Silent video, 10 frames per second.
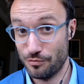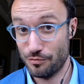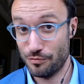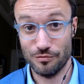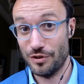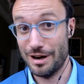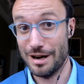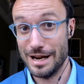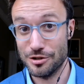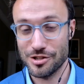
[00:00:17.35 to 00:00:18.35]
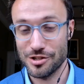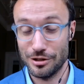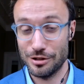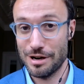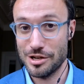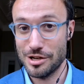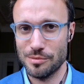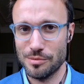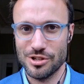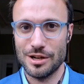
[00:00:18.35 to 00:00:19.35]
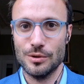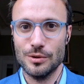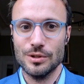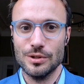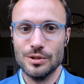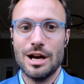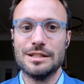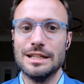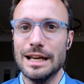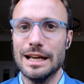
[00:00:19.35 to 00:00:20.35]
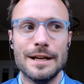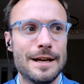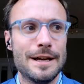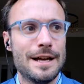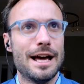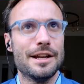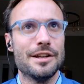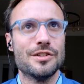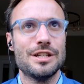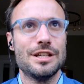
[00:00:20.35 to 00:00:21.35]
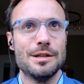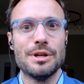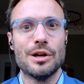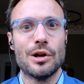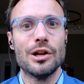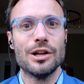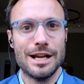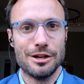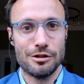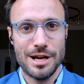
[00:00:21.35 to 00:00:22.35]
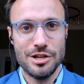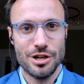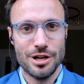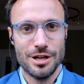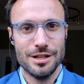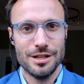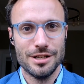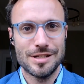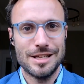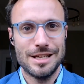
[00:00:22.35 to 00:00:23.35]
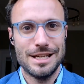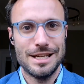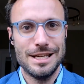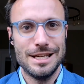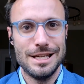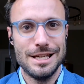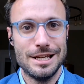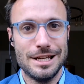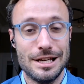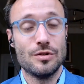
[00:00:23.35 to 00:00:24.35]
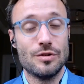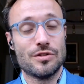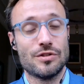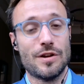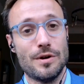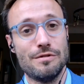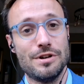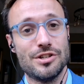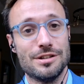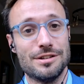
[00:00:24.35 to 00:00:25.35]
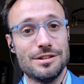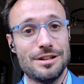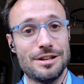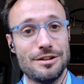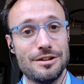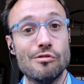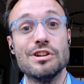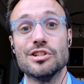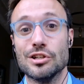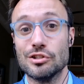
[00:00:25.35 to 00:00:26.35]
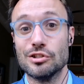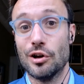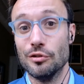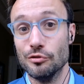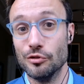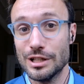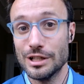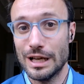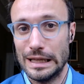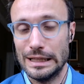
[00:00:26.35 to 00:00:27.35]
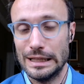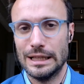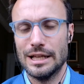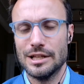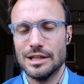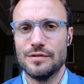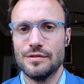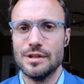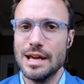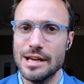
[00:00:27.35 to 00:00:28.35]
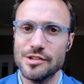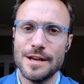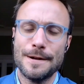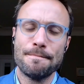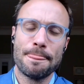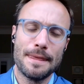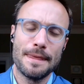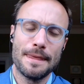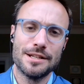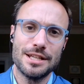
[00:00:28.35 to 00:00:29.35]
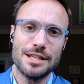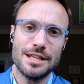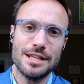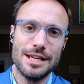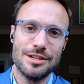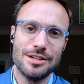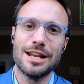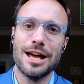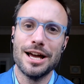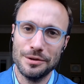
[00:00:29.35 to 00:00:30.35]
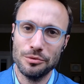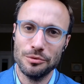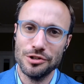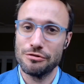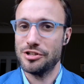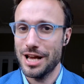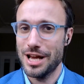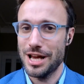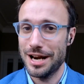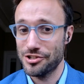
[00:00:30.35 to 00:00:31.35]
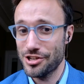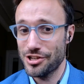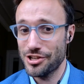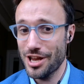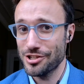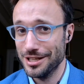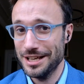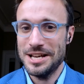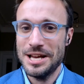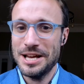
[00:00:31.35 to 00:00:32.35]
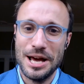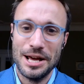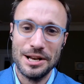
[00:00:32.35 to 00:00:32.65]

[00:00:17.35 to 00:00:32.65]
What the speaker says: very interesting, got a great Substack called Arcadelia, and he had been on holiday in Croatia, and he is also a recent convert, I think, in the last few years. And his headline was "Christianity is Sexy," and